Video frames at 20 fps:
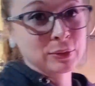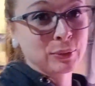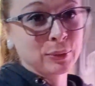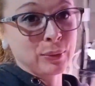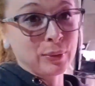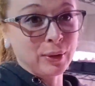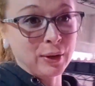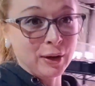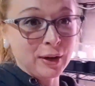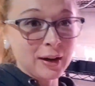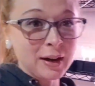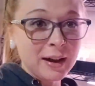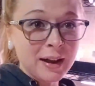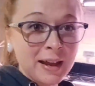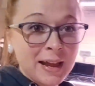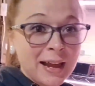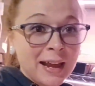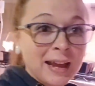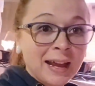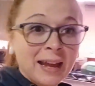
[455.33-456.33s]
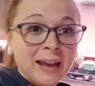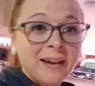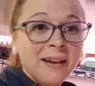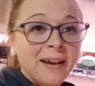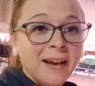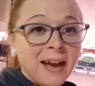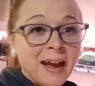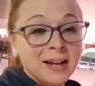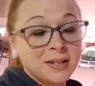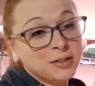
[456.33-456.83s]
tour
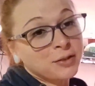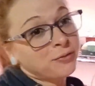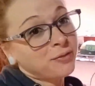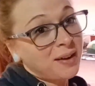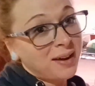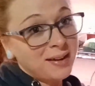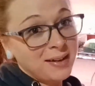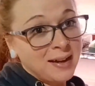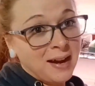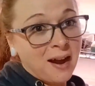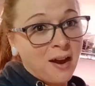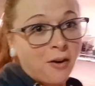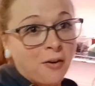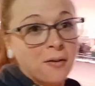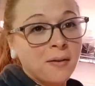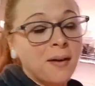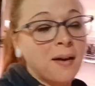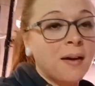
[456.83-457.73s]
as of right now.